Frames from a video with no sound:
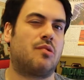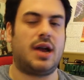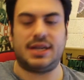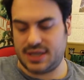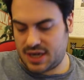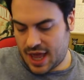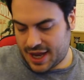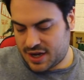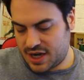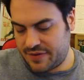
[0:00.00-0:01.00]
price at
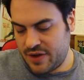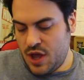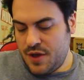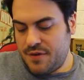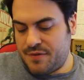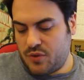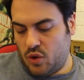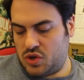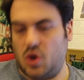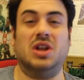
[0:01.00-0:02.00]
like kind of
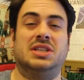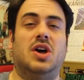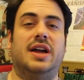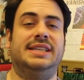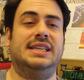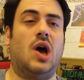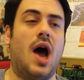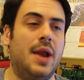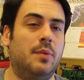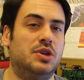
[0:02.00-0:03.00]
four dollars ninety nine,